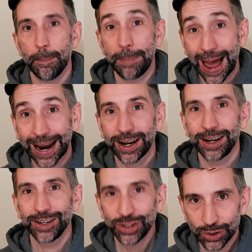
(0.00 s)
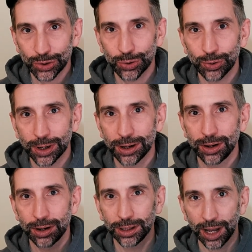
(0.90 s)
back to
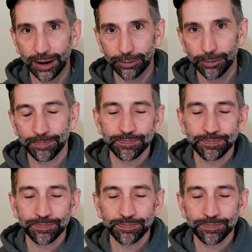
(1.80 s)
life.